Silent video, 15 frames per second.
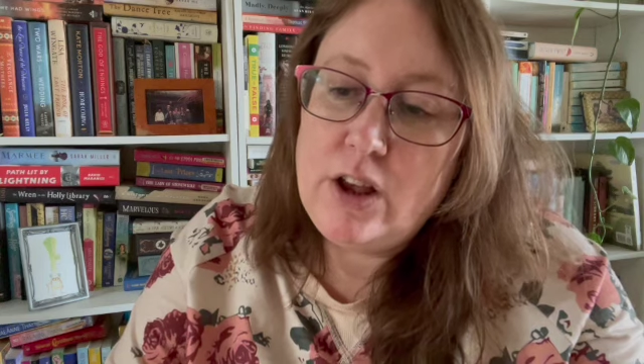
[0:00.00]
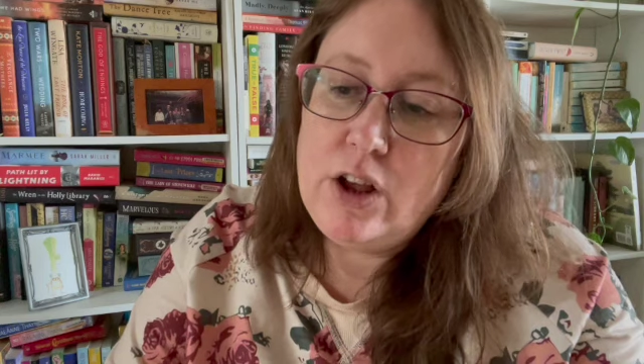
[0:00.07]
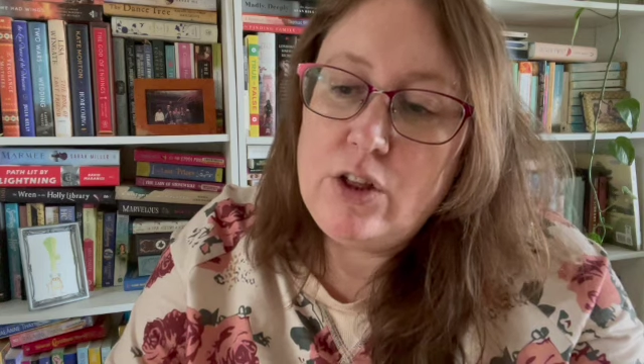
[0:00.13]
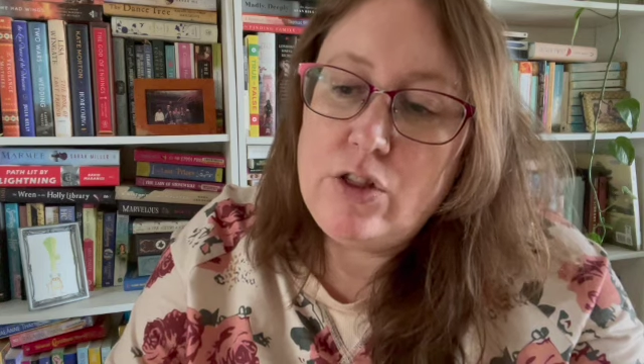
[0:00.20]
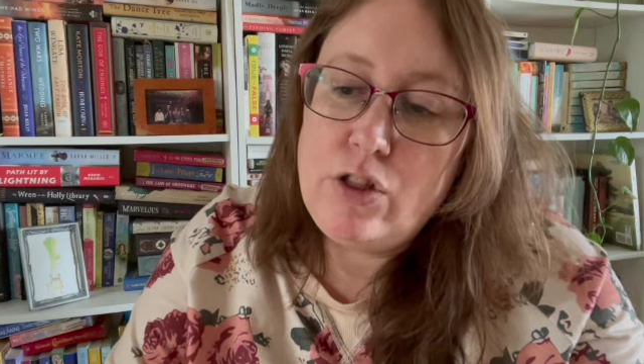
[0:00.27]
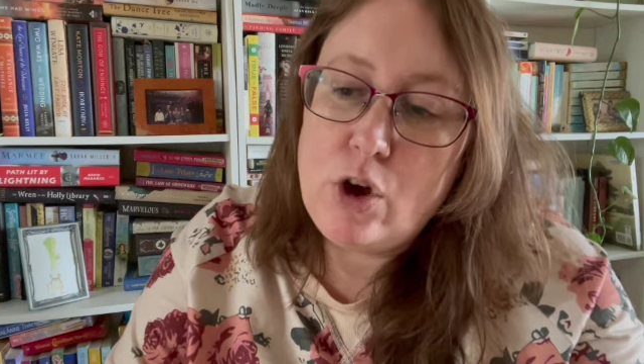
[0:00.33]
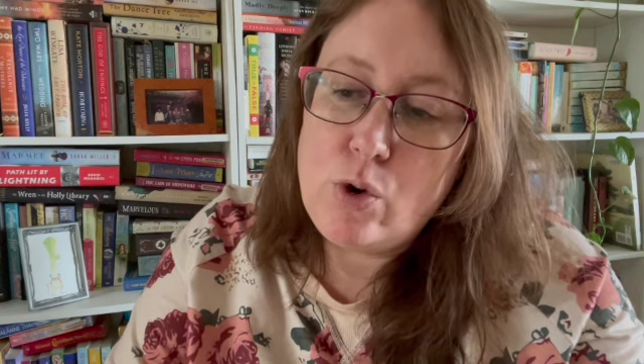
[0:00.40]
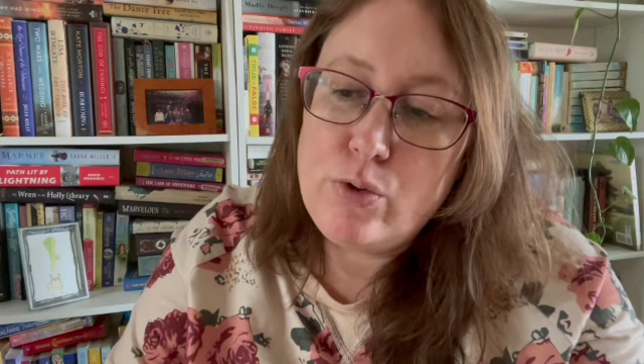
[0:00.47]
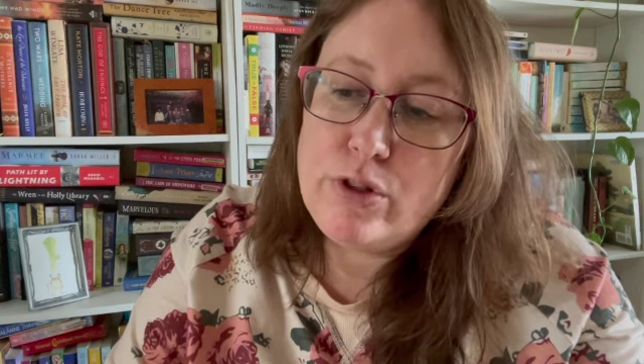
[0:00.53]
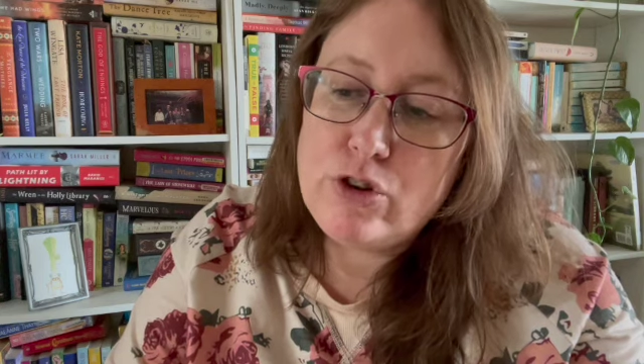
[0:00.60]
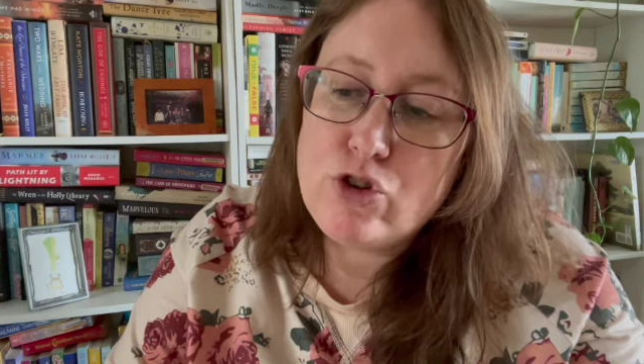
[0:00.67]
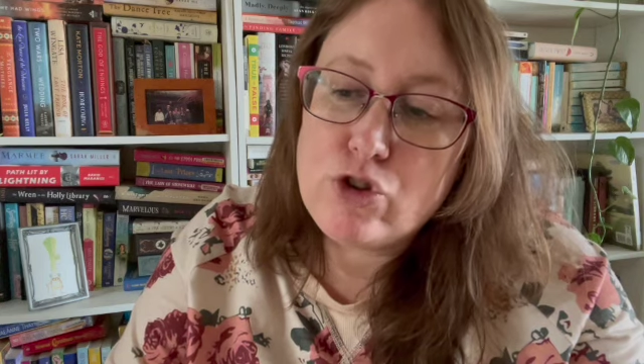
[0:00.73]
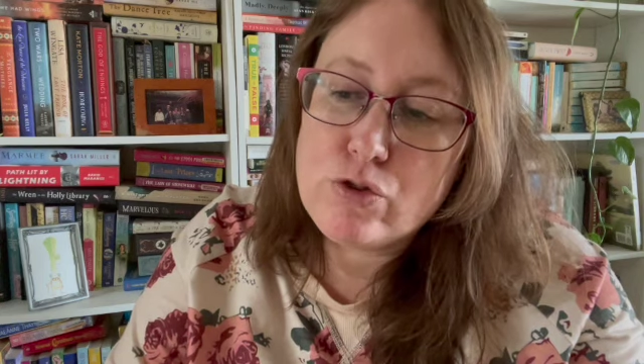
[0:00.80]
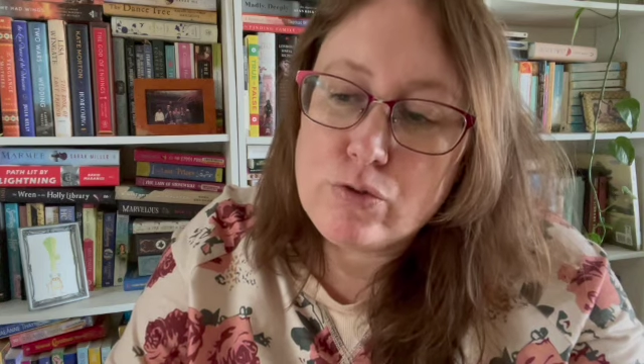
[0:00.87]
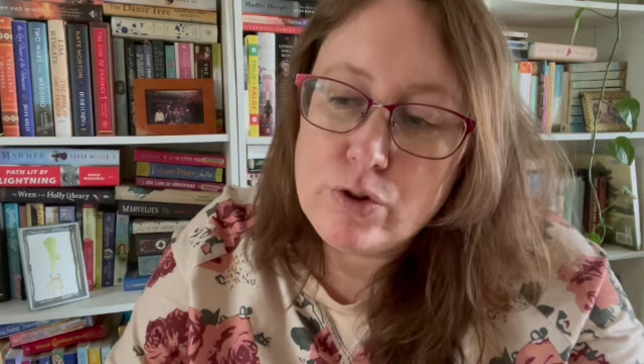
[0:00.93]
though the
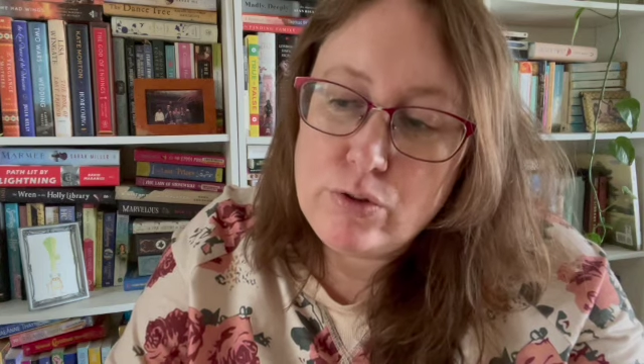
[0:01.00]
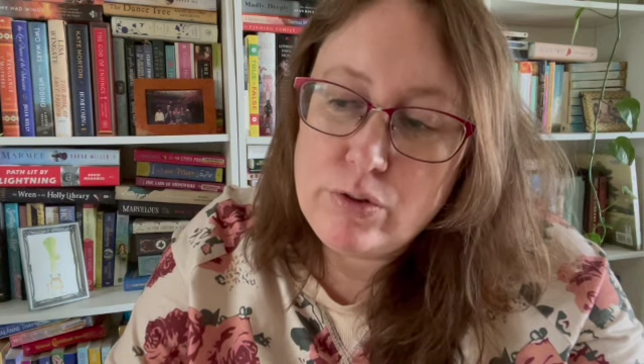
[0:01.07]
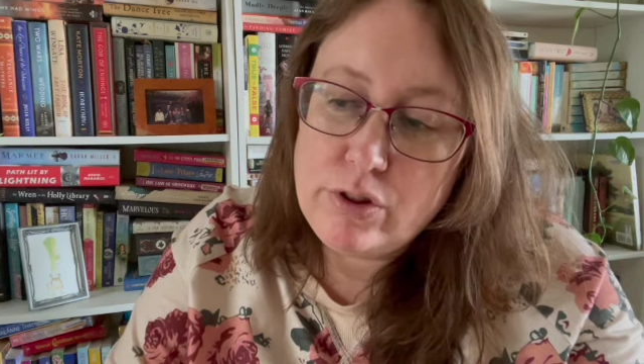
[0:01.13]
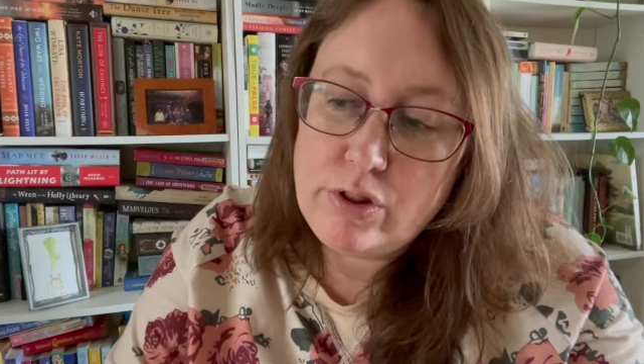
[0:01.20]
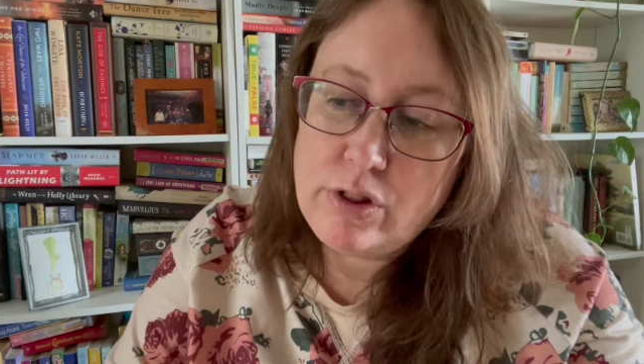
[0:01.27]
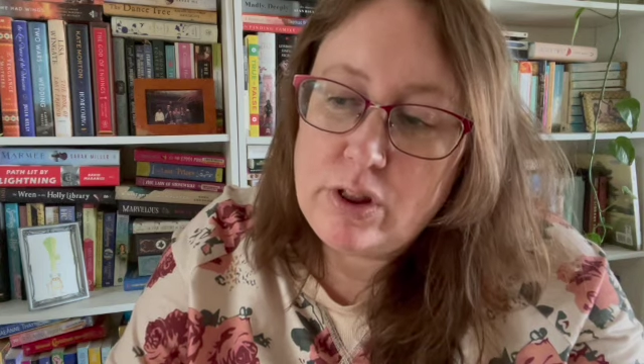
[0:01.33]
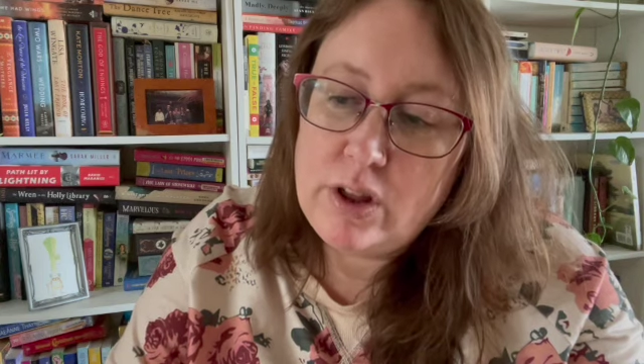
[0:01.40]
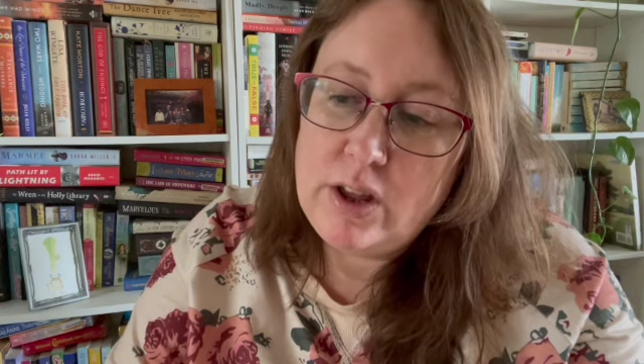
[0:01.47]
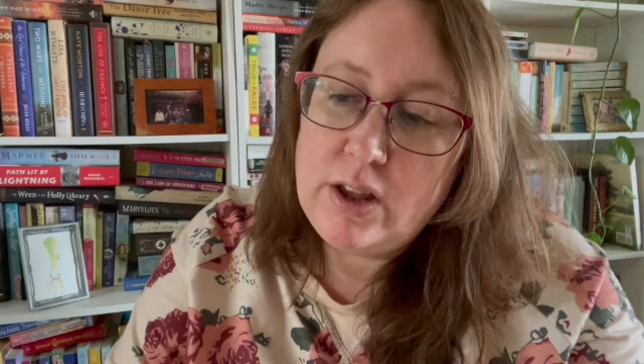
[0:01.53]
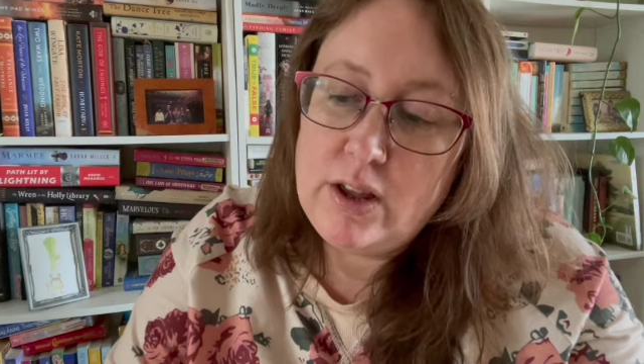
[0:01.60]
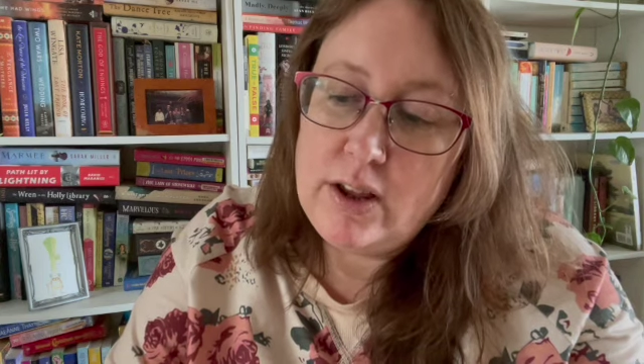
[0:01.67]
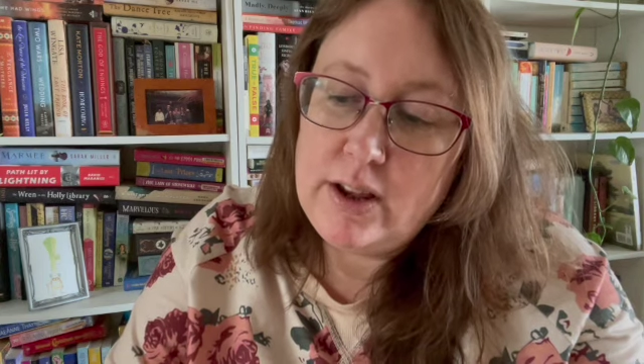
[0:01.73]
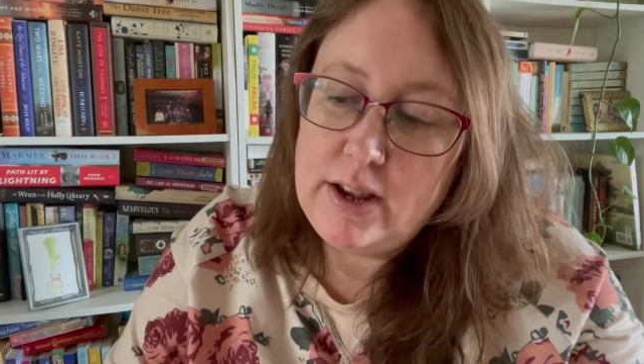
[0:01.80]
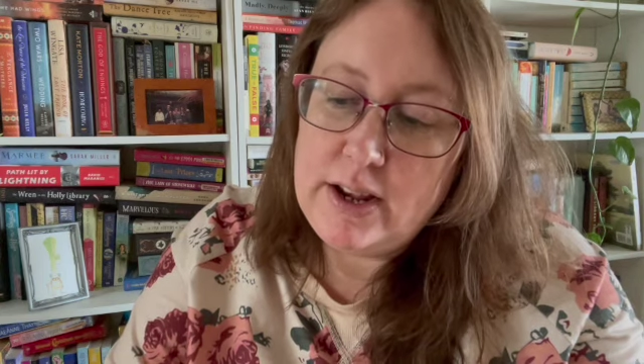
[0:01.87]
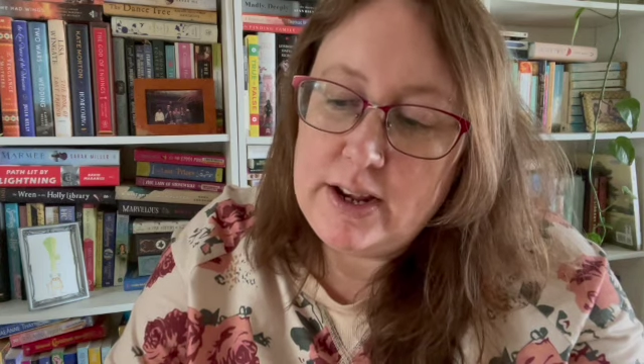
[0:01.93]
truth
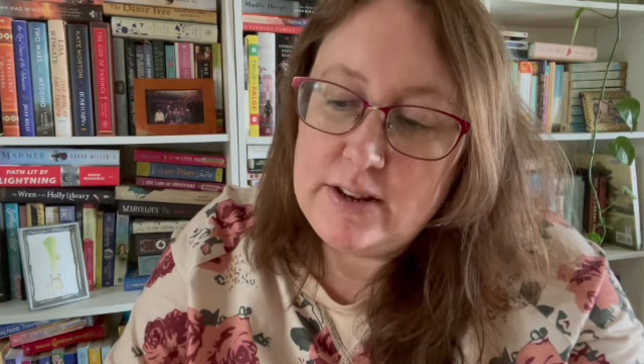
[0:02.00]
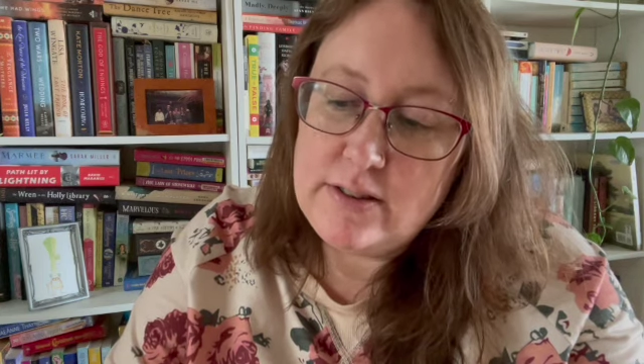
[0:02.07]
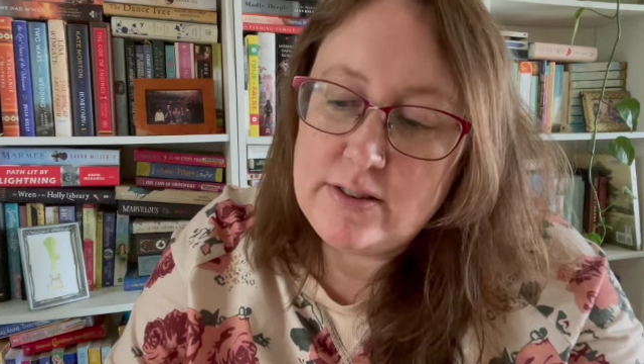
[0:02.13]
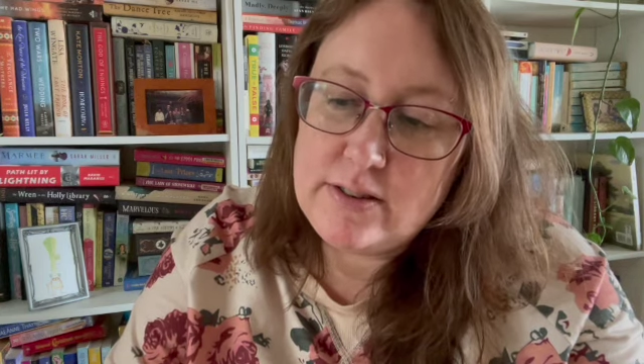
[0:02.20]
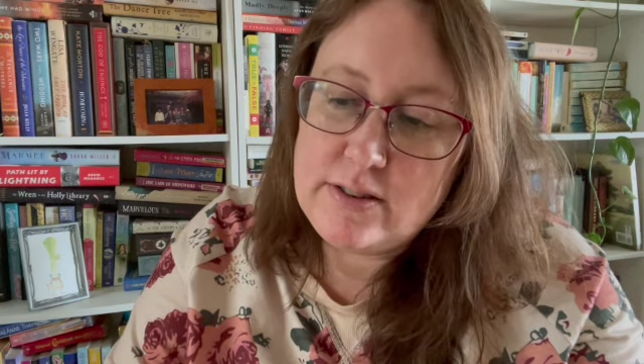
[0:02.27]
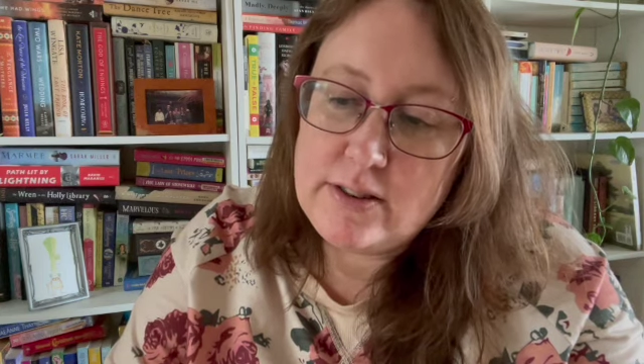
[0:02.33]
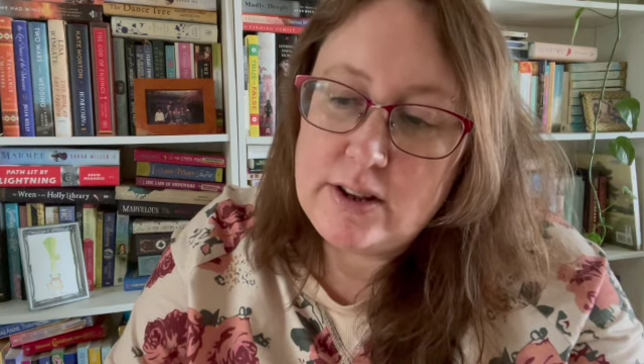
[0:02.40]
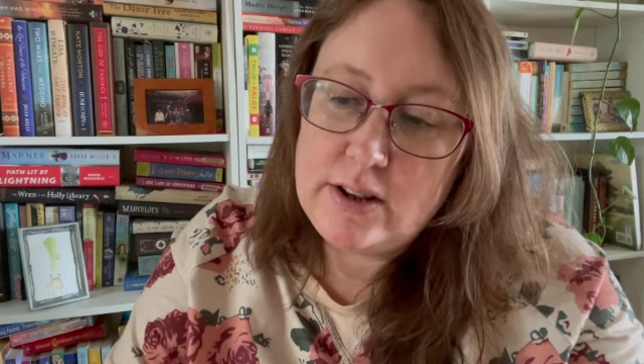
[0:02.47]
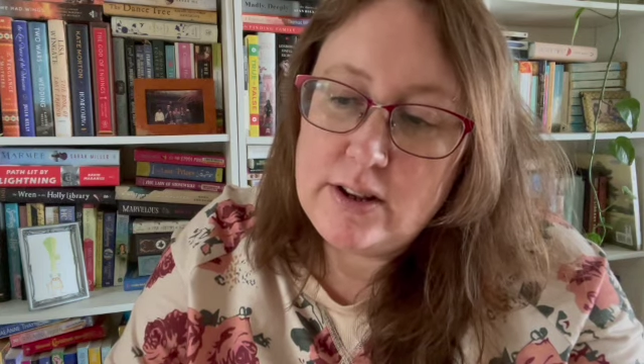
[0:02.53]
is